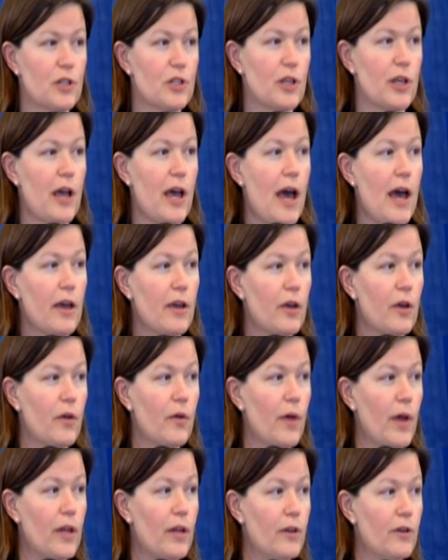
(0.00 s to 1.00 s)

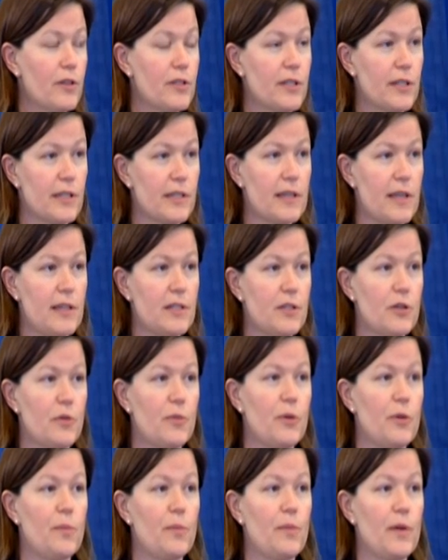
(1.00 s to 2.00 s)
Chicago, and her successor
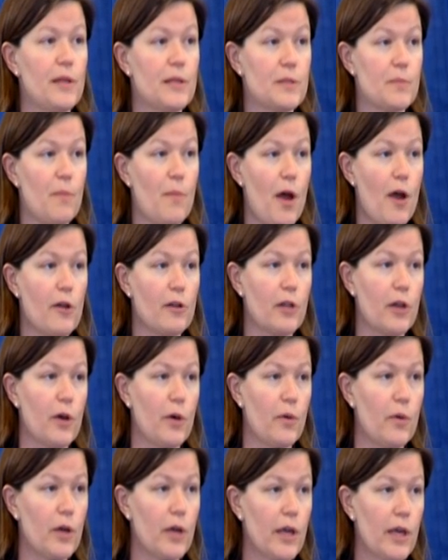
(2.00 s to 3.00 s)
is
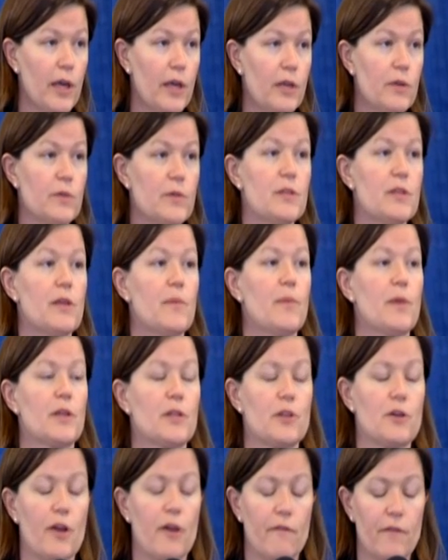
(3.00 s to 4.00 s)
Marlowe. You see a
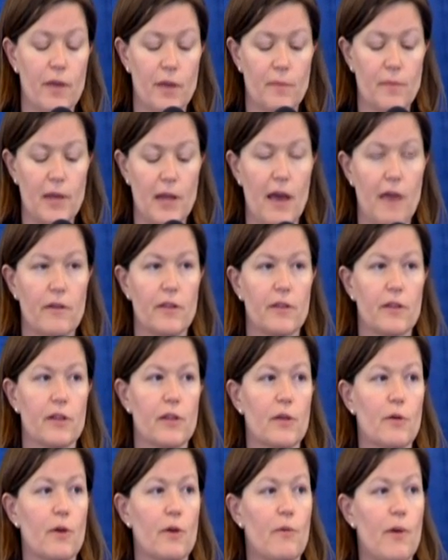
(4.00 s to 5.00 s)
picture of him down in the
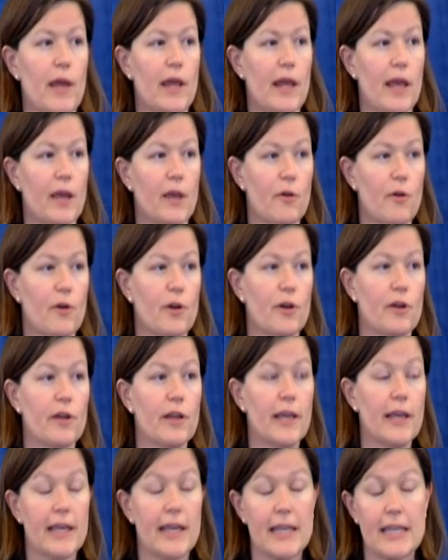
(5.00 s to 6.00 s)
lower right-hand corner.
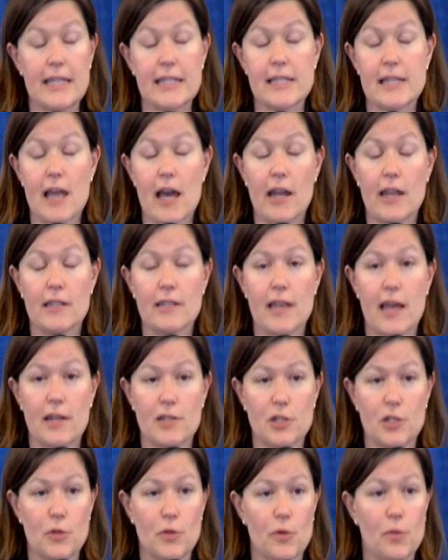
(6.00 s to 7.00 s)
He's not
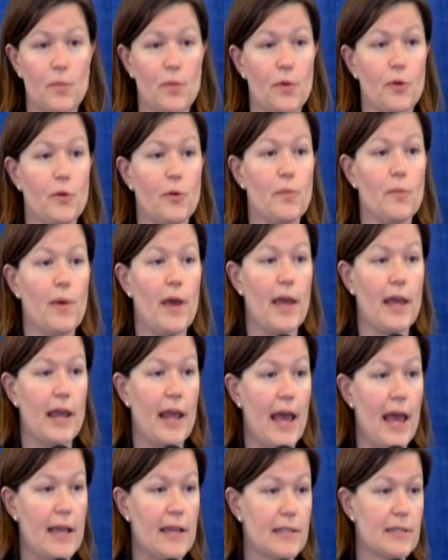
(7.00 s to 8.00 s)
attached to a boom and
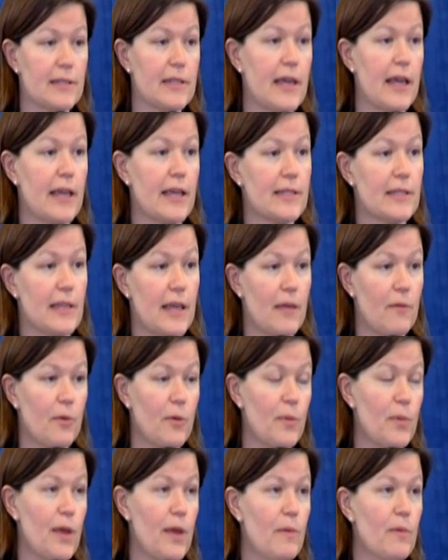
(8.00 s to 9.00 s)
has legs and
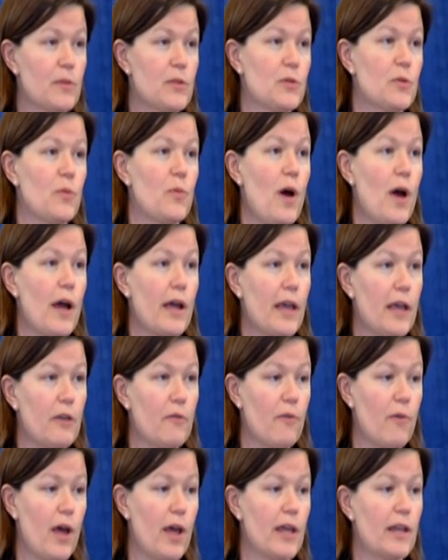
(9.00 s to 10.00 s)
will be able to walk
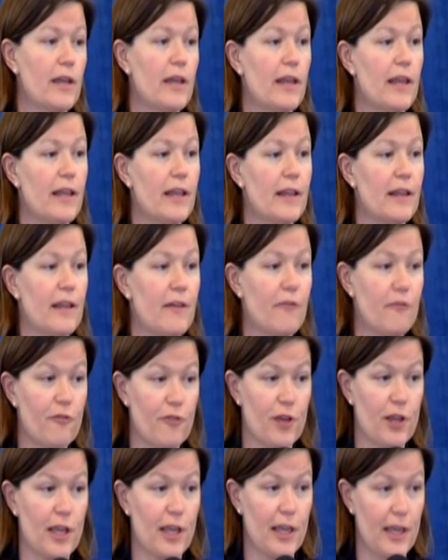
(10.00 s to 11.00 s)
and run in the
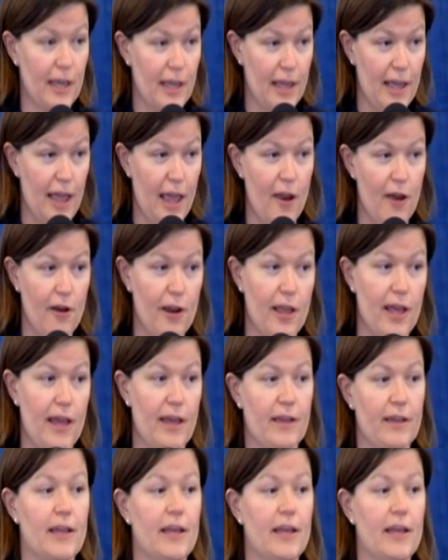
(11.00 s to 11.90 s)
free area.